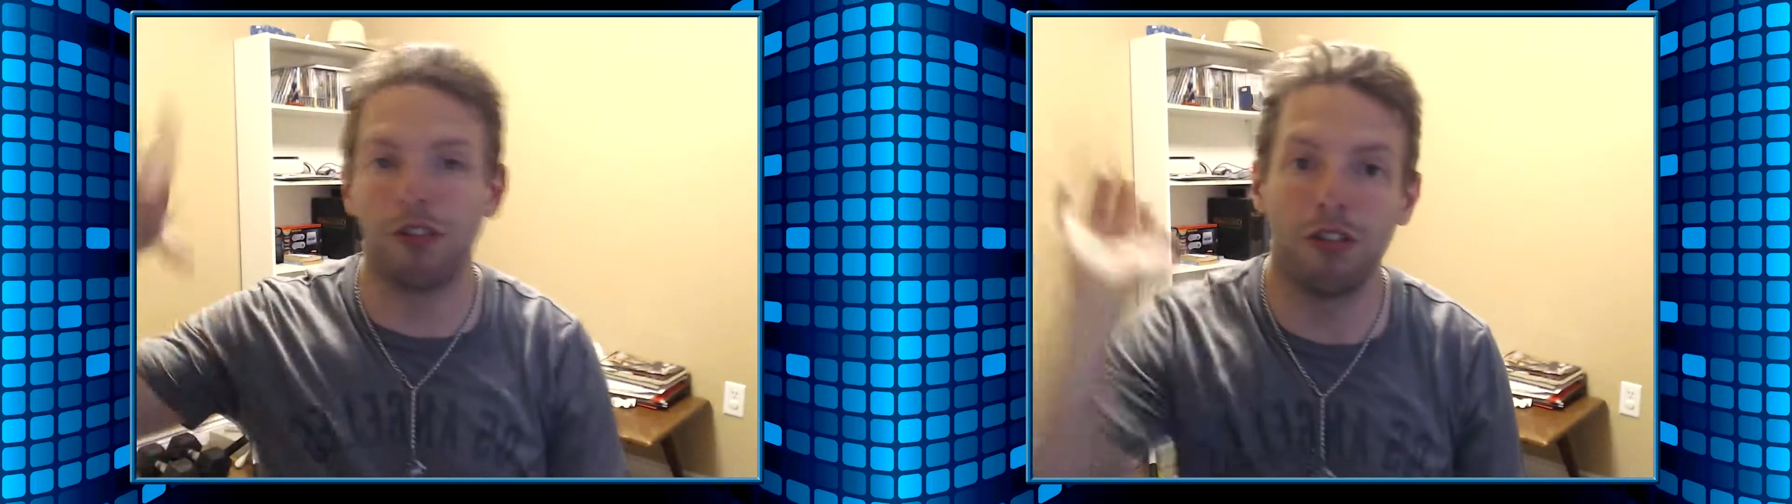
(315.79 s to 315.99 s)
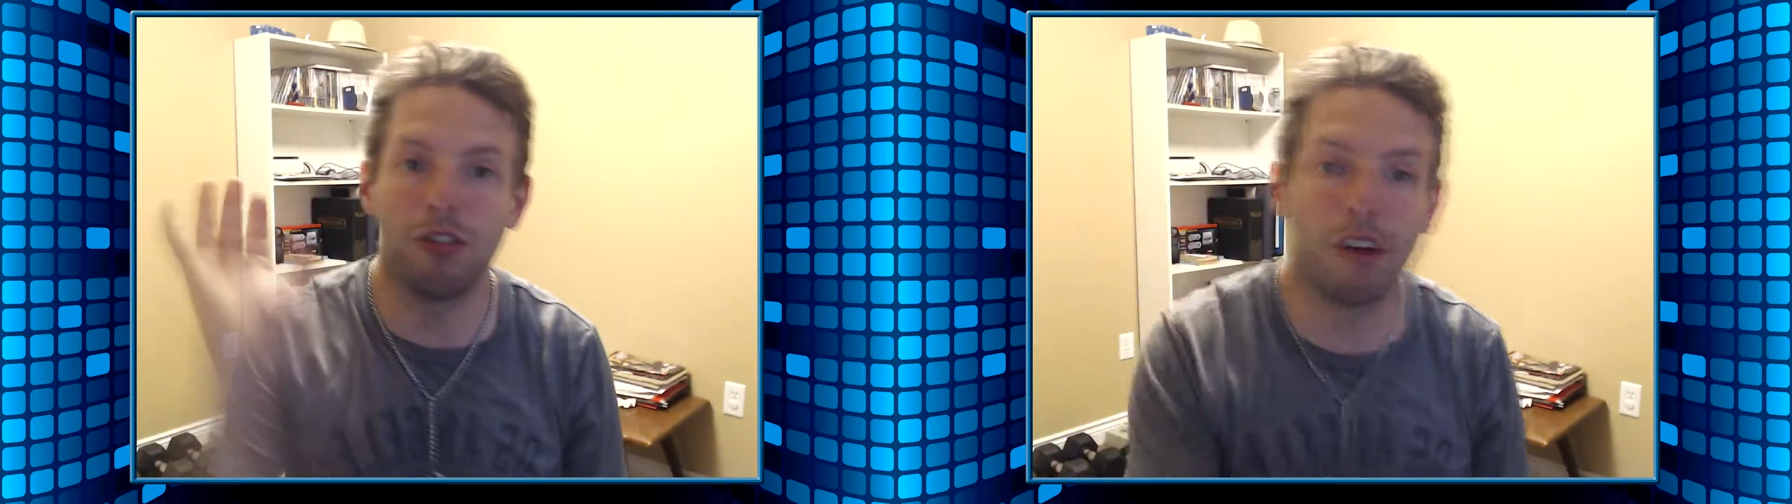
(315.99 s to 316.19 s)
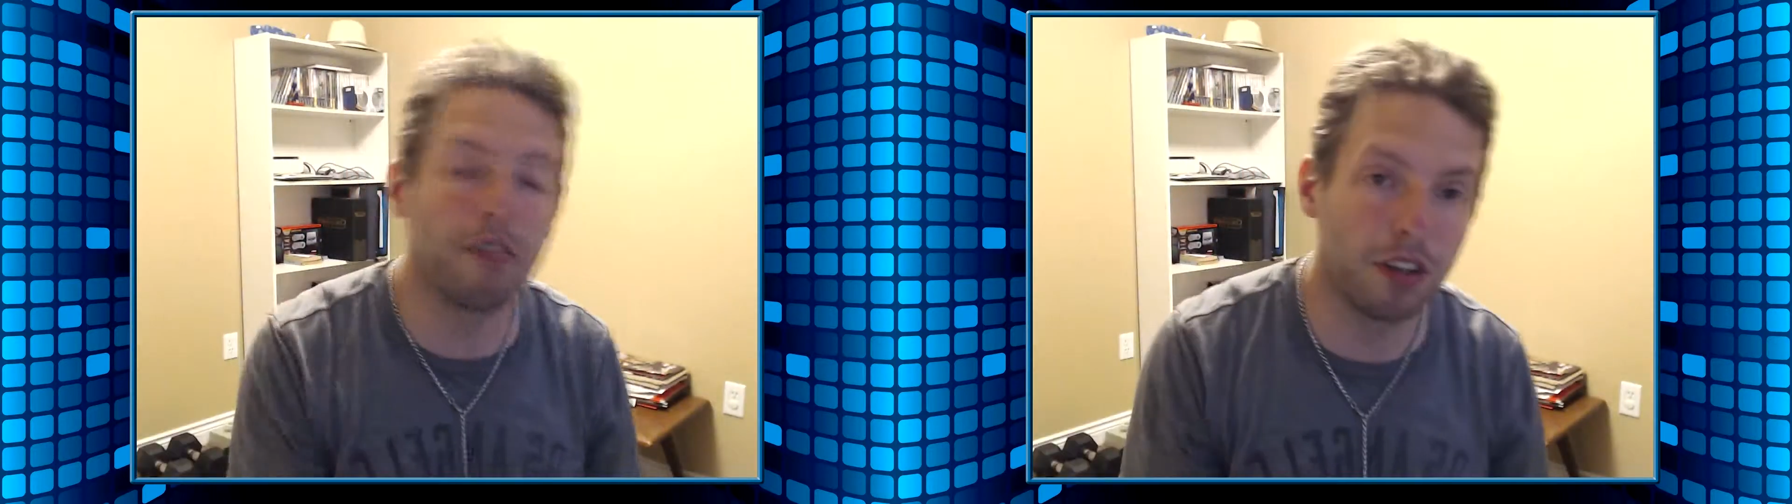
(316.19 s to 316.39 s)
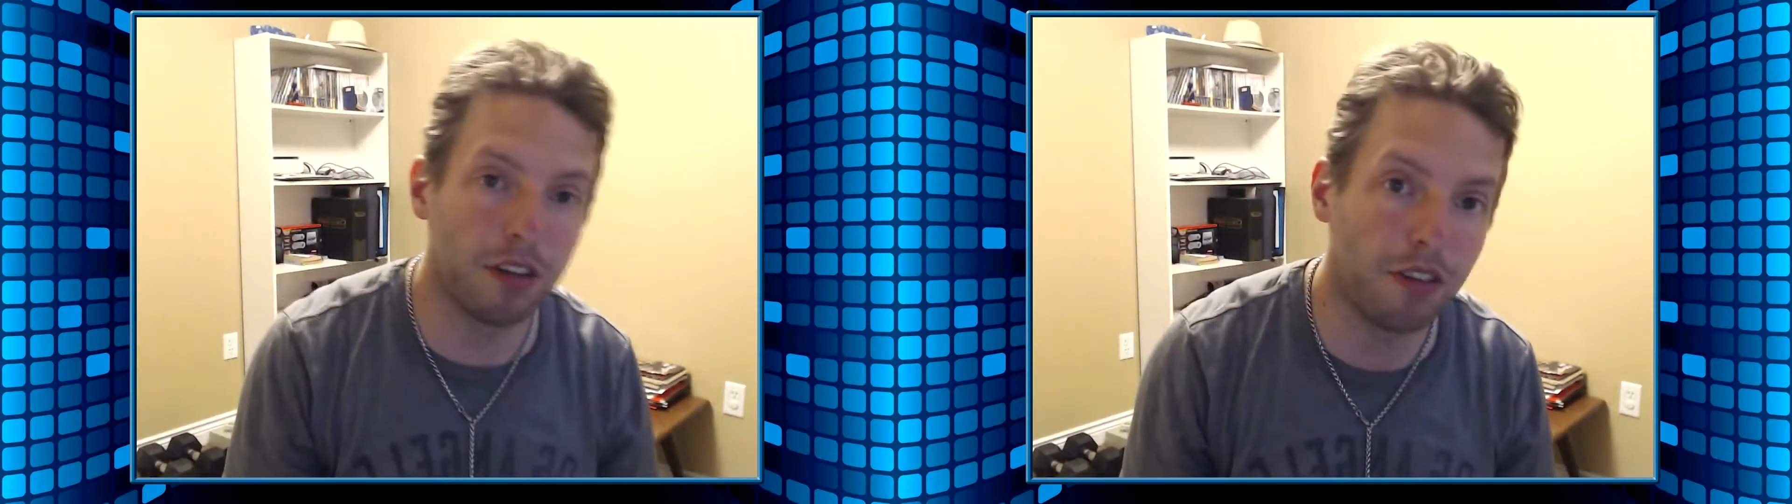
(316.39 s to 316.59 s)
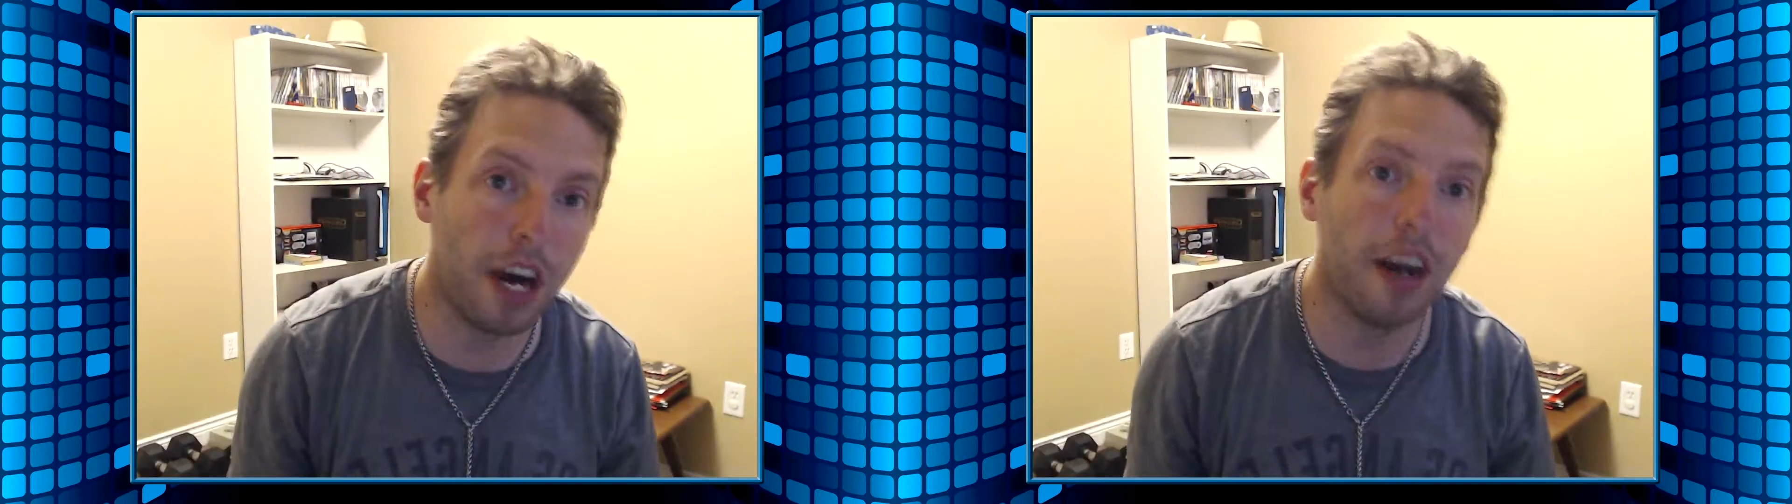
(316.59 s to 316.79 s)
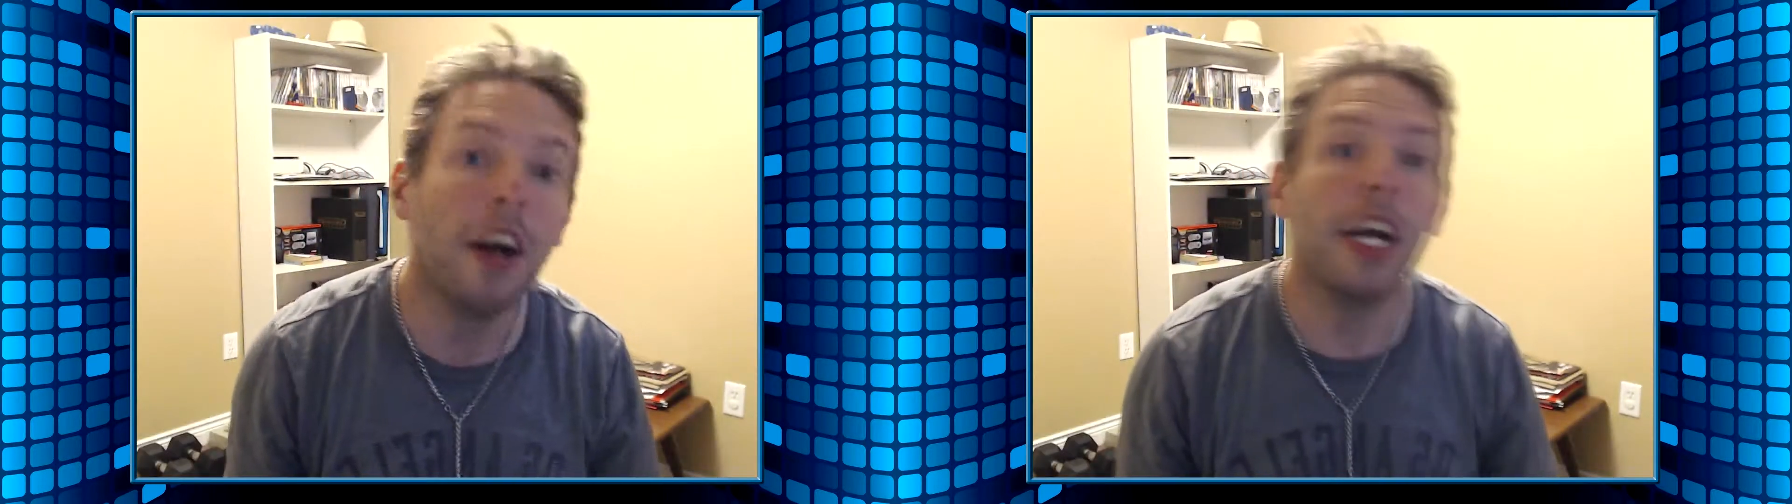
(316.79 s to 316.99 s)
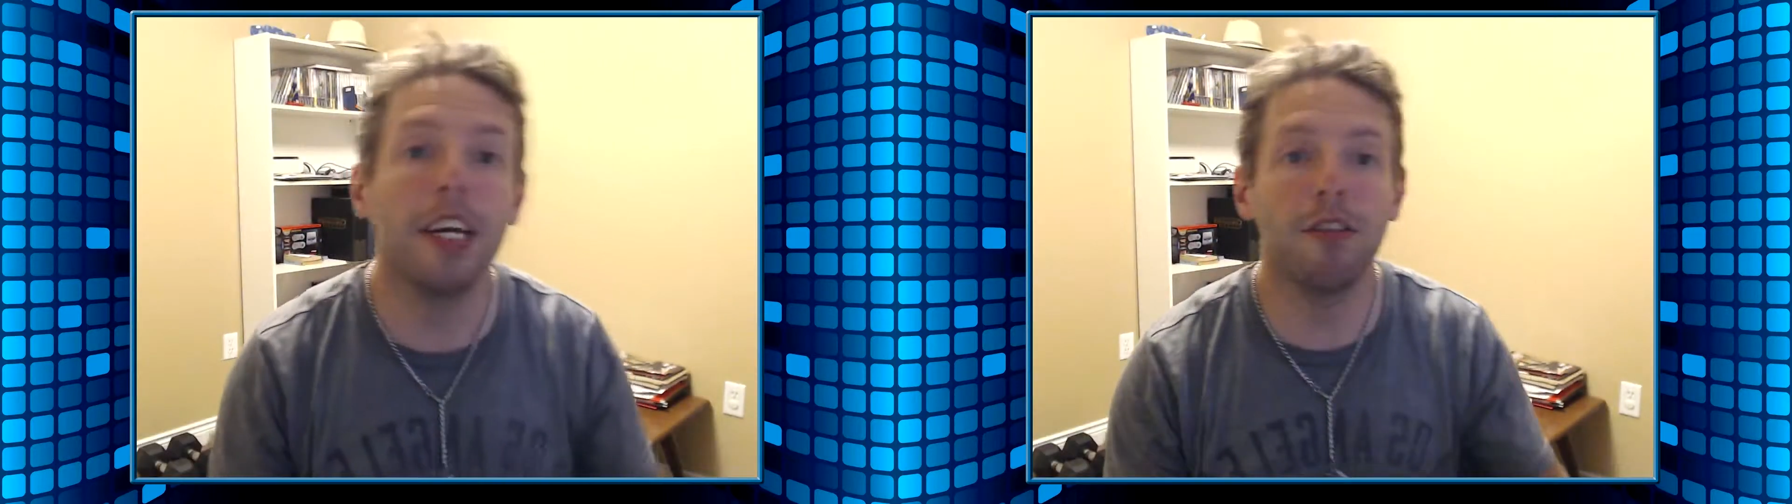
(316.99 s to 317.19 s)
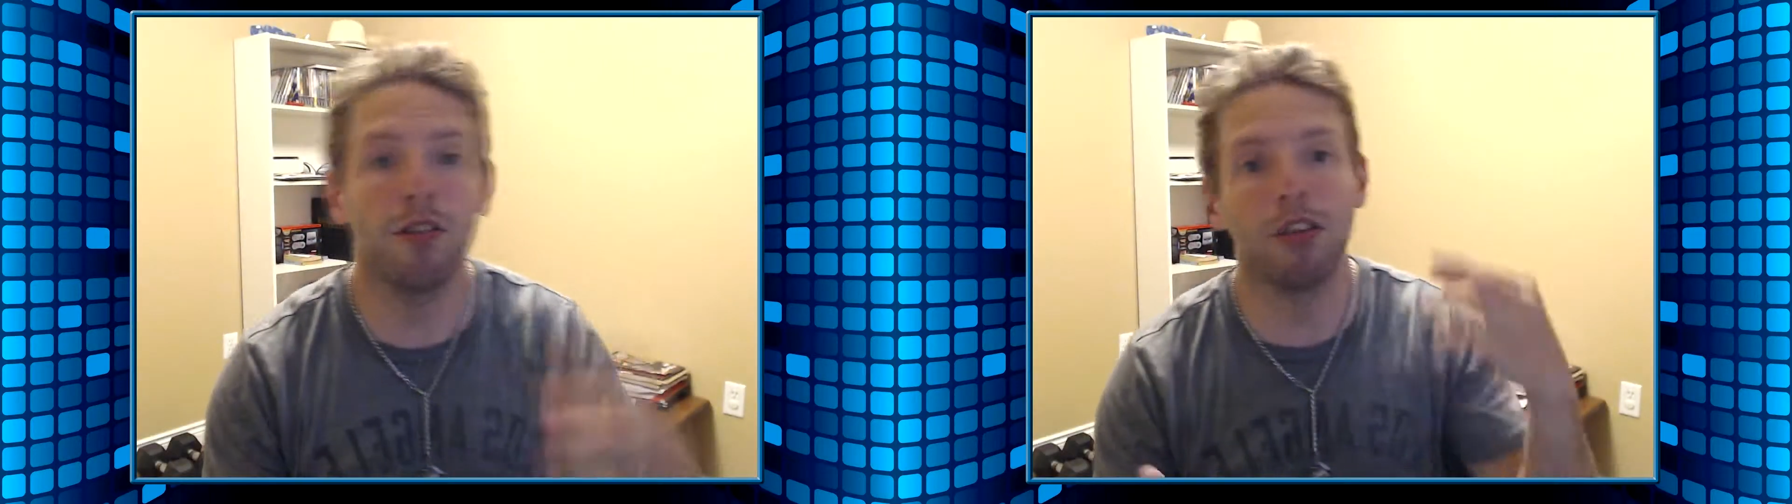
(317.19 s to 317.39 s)
and the stuff into the fire.
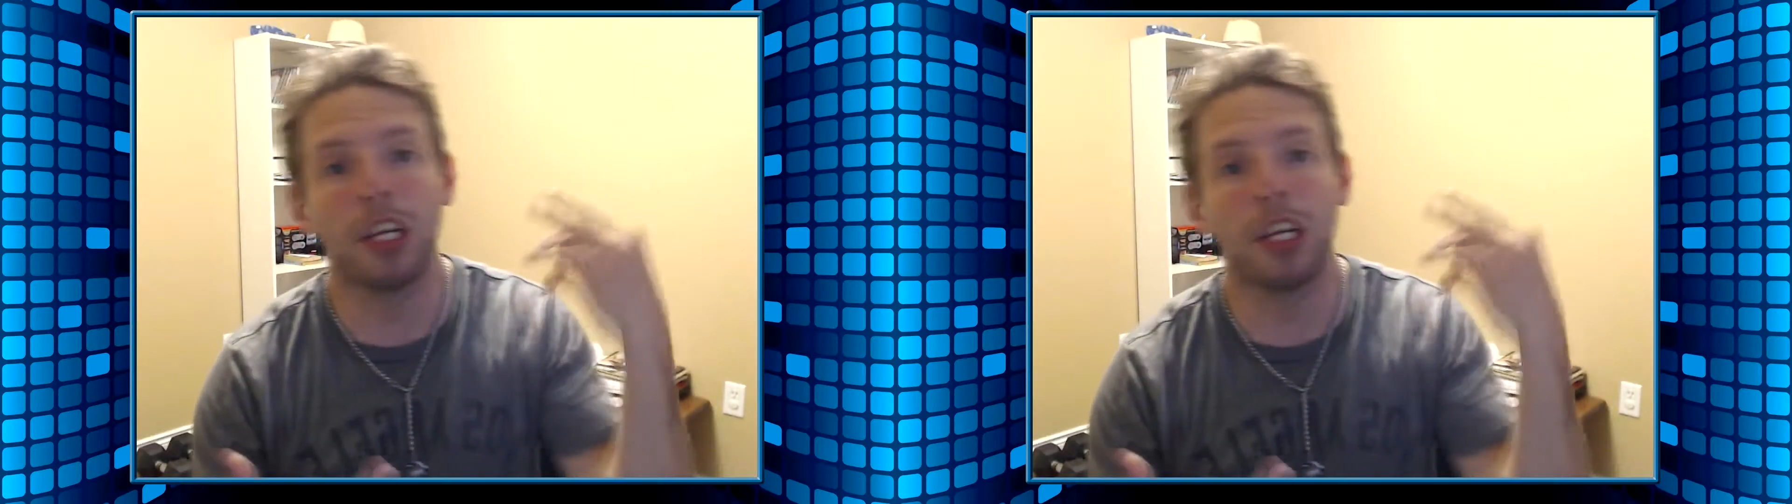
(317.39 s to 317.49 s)
He's using